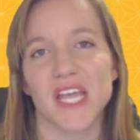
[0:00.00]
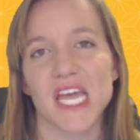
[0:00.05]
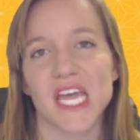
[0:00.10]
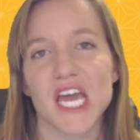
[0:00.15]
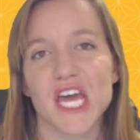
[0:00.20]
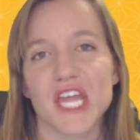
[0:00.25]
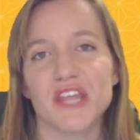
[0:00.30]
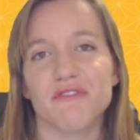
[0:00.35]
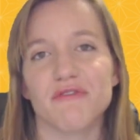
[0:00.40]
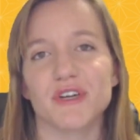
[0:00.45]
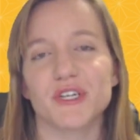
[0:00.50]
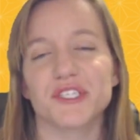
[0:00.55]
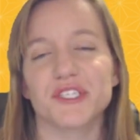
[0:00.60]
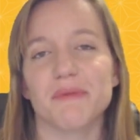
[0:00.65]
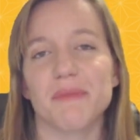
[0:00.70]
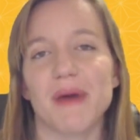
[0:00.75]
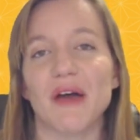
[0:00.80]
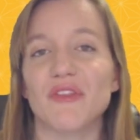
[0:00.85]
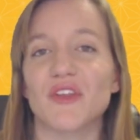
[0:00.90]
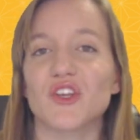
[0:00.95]
The verse
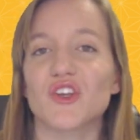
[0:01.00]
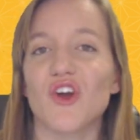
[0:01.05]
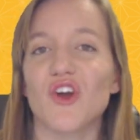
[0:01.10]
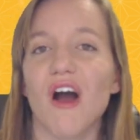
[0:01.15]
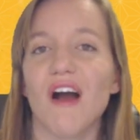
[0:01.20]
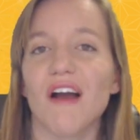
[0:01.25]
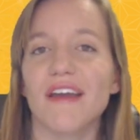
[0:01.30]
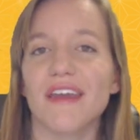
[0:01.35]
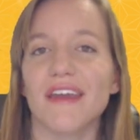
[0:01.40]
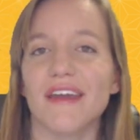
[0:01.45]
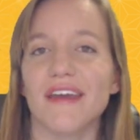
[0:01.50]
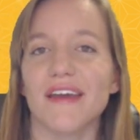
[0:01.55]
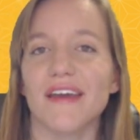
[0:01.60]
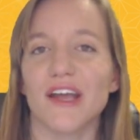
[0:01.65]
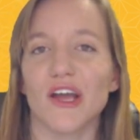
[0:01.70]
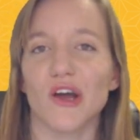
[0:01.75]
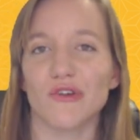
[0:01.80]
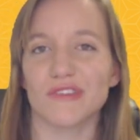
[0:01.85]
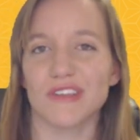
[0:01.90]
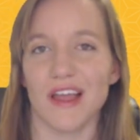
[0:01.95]
about the donkey
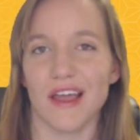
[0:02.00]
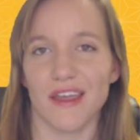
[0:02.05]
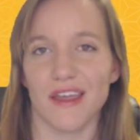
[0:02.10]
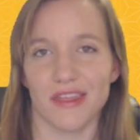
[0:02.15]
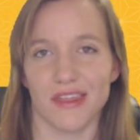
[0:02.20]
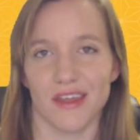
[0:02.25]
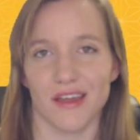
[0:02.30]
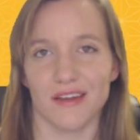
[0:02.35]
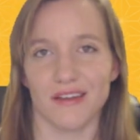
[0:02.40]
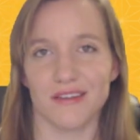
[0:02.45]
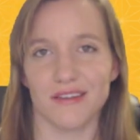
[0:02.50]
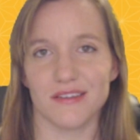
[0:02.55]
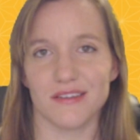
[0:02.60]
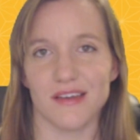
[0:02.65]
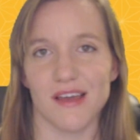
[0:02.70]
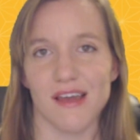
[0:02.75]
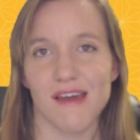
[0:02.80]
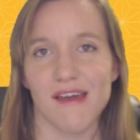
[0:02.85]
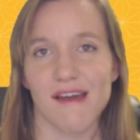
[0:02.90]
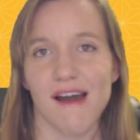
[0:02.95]
goes like this.
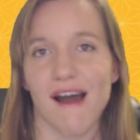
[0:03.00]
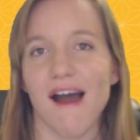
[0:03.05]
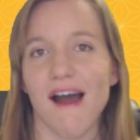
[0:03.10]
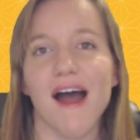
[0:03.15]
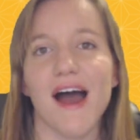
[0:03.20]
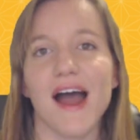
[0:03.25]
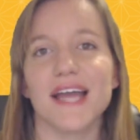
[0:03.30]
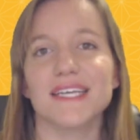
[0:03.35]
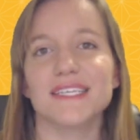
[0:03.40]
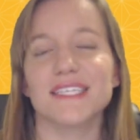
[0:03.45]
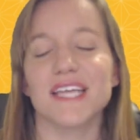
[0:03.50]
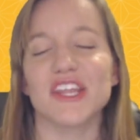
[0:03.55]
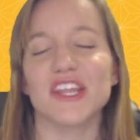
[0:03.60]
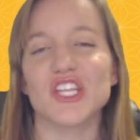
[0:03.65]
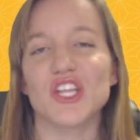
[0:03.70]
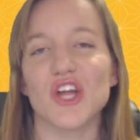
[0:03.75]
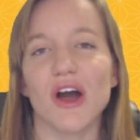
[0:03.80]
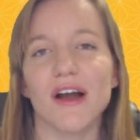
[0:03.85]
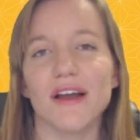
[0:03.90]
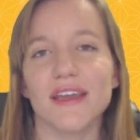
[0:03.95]
I, said the
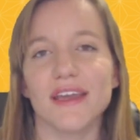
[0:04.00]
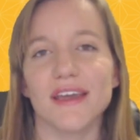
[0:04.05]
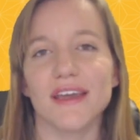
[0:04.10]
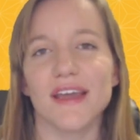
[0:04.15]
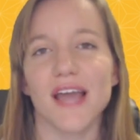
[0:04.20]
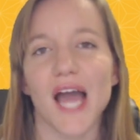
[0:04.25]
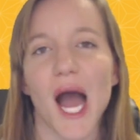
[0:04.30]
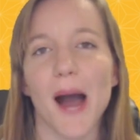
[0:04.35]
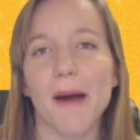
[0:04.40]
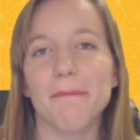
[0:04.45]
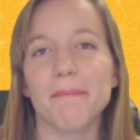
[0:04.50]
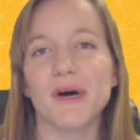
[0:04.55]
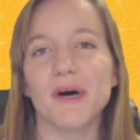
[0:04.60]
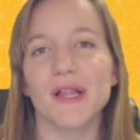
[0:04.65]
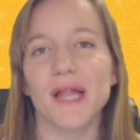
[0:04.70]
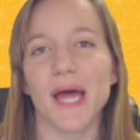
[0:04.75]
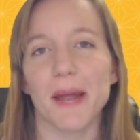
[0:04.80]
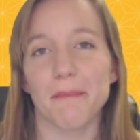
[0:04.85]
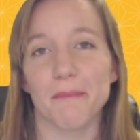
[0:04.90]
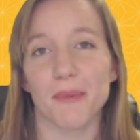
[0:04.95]
donkey,
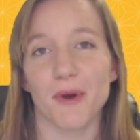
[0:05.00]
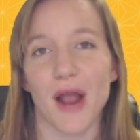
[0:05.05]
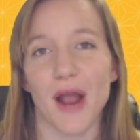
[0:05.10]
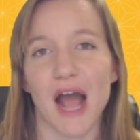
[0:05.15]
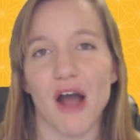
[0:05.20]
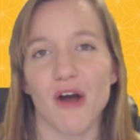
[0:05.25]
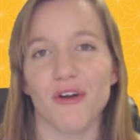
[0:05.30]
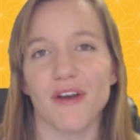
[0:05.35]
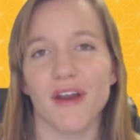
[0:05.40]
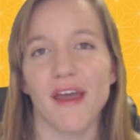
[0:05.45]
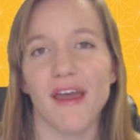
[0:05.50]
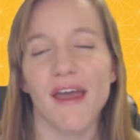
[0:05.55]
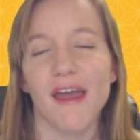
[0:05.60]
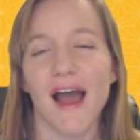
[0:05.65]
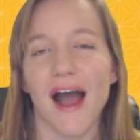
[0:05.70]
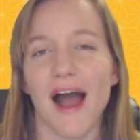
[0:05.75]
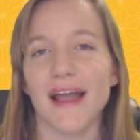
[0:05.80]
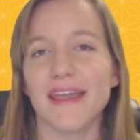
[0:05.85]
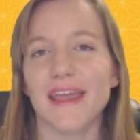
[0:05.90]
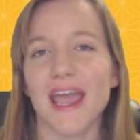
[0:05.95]
humble and brown,
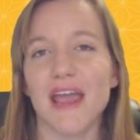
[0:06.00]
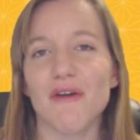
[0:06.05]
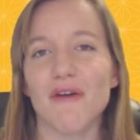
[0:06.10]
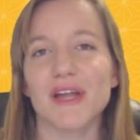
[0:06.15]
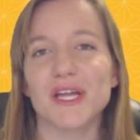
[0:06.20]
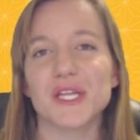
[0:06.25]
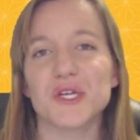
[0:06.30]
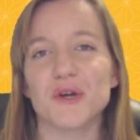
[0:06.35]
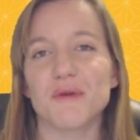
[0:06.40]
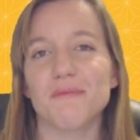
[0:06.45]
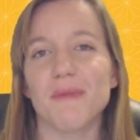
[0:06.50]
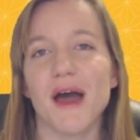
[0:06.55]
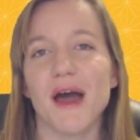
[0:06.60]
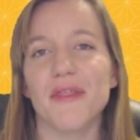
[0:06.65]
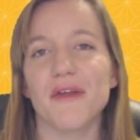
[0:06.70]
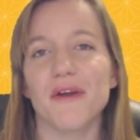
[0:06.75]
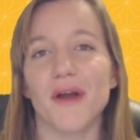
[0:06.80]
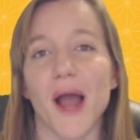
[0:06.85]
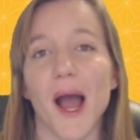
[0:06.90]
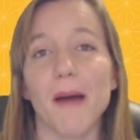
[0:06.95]
I carried your
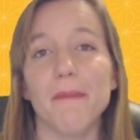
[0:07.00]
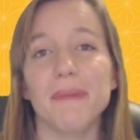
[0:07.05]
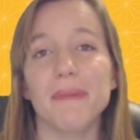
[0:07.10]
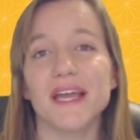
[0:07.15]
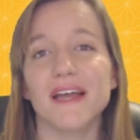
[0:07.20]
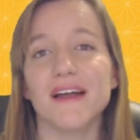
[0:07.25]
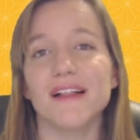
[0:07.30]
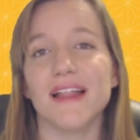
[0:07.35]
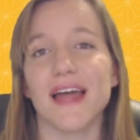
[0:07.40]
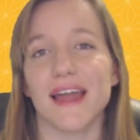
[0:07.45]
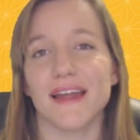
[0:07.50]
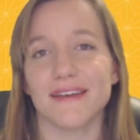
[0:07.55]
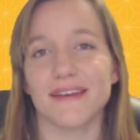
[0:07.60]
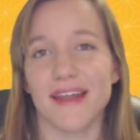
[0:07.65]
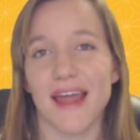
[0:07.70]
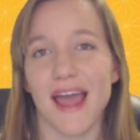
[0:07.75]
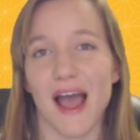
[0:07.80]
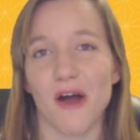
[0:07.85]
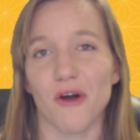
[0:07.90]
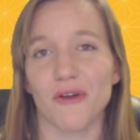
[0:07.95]
mother uphill and
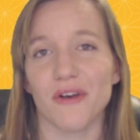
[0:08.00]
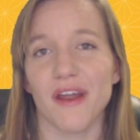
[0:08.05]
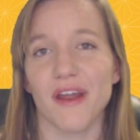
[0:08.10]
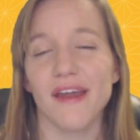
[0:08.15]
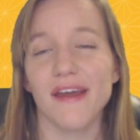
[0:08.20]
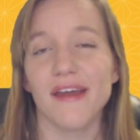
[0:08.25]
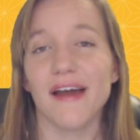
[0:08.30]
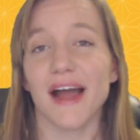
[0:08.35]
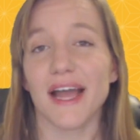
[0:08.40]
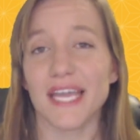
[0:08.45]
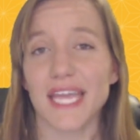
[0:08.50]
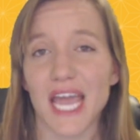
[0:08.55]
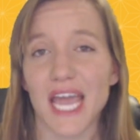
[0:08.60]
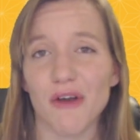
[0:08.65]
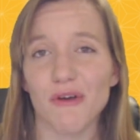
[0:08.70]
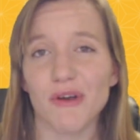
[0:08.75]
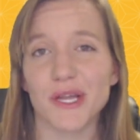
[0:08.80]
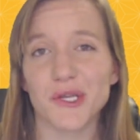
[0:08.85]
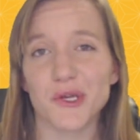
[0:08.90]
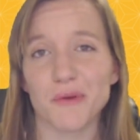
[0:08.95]
down. I
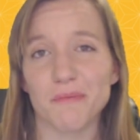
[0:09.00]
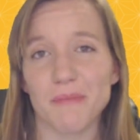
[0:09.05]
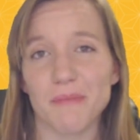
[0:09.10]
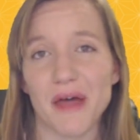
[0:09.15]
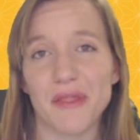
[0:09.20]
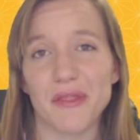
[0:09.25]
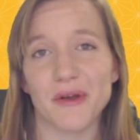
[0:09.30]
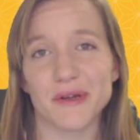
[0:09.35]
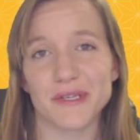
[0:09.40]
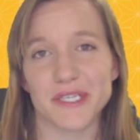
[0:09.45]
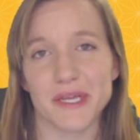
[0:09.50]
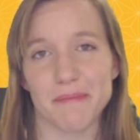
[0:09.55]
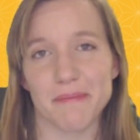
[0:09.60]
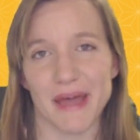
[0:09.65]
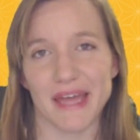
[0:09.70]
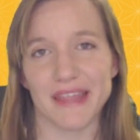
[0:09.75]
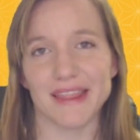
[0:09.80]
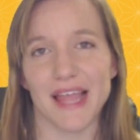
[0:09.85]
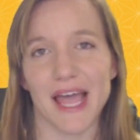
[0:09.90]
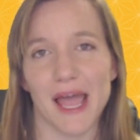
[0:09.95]
carried your mother to
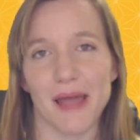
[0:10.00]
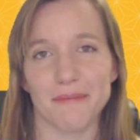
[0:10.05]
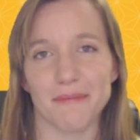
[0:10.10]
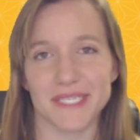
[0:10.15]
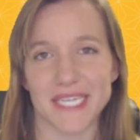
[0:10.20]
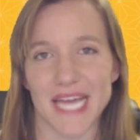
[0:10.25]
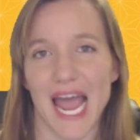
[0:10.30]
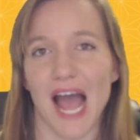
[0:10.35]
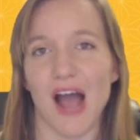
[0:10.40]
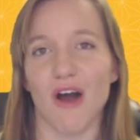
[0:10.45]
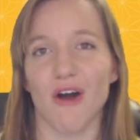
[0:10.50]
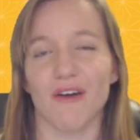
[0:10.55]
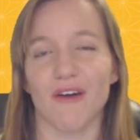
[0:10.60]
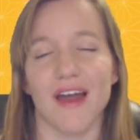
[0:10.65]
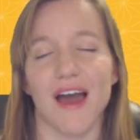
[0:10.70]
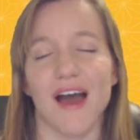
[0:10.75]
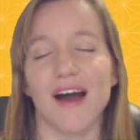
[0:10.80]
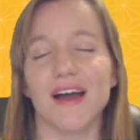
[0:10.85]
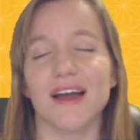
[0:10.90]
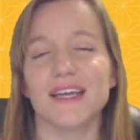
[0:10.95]
Bethlehem town.
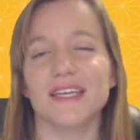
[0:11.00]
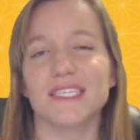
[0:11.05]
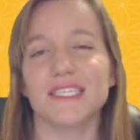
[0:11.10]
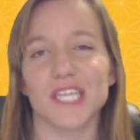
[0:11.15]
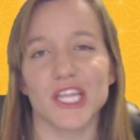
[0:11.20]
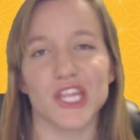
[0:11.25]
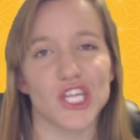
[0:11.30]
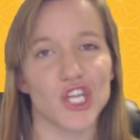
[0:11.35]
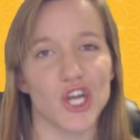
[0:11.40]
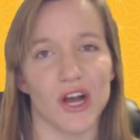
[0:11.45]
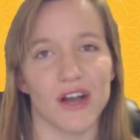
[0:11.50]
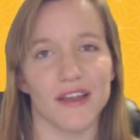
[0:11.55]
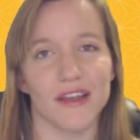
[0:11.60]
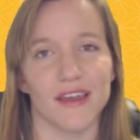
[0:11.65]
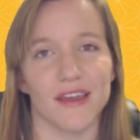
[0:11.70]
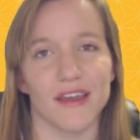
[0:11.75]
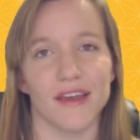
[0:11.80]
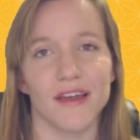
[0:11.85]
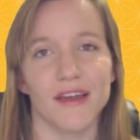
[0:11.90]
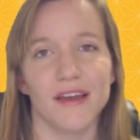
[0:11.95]
I, said the
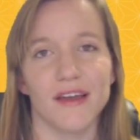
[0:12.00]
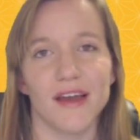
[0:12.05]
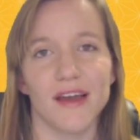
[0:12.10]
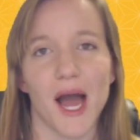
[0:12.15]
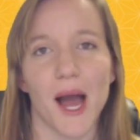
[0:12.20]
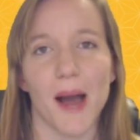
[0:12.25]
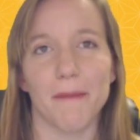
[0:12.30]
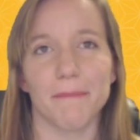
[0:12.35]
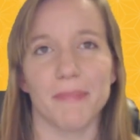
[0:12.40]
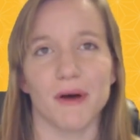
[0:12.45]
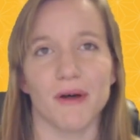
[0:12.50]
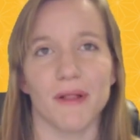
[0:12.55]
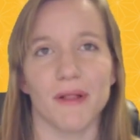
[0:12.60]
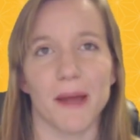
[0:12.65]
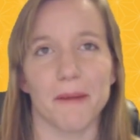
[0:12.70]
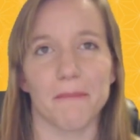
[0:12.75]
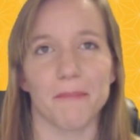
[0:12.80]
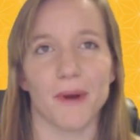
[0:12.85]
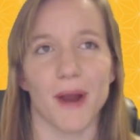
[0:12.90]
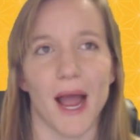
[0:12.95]
donkey, humble
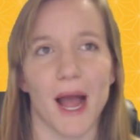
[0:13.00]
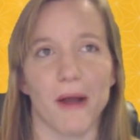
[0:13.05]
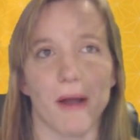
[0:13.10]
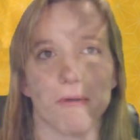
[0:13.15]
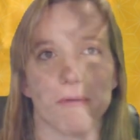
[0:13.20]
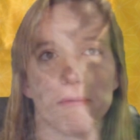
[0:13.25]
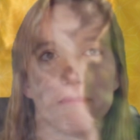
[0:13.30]
and brown.